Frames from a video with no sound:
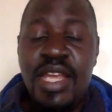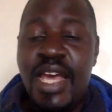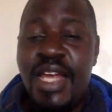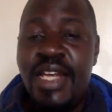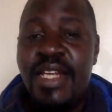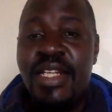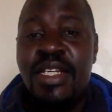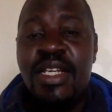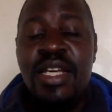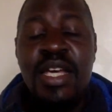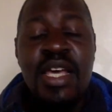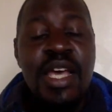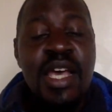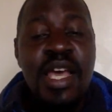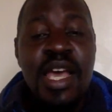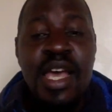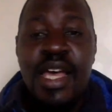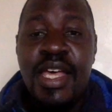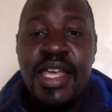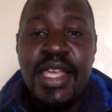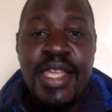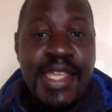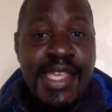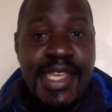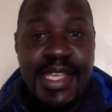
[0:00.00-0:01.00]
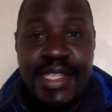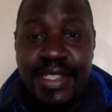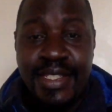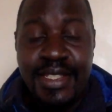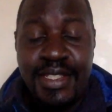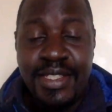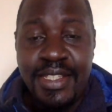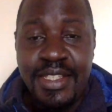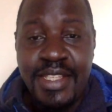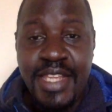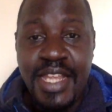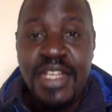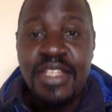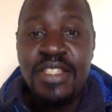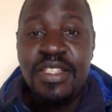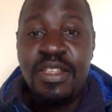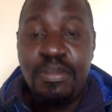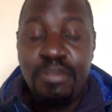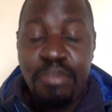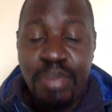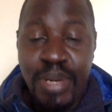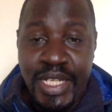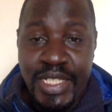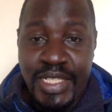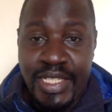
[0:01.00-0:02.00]
And yes, that is a
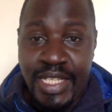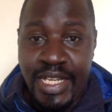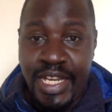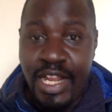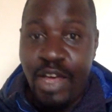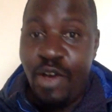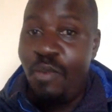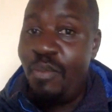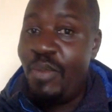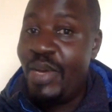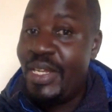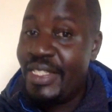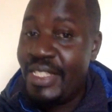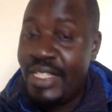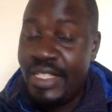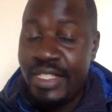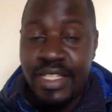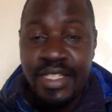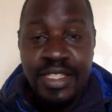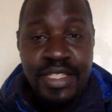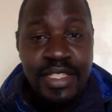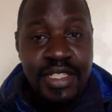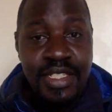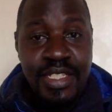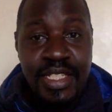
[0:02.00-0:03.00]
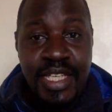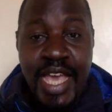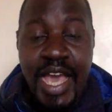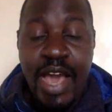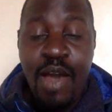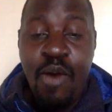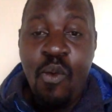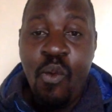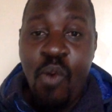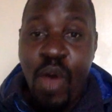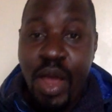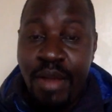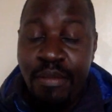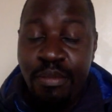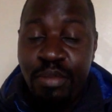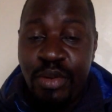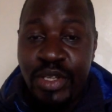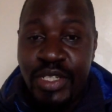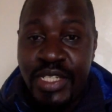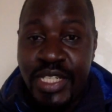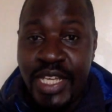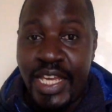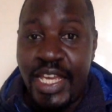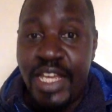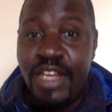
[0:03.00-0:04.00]
pressure. Now, Manchester City are 1
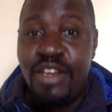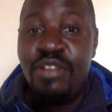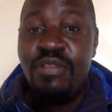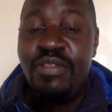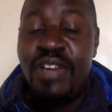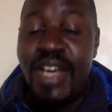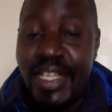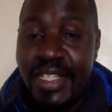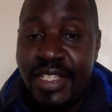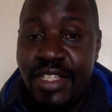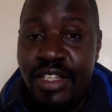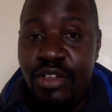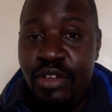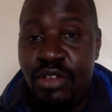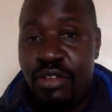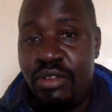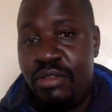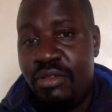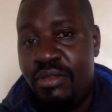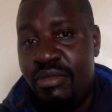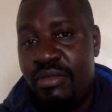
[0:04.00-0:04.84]
point ahead of Arsenal.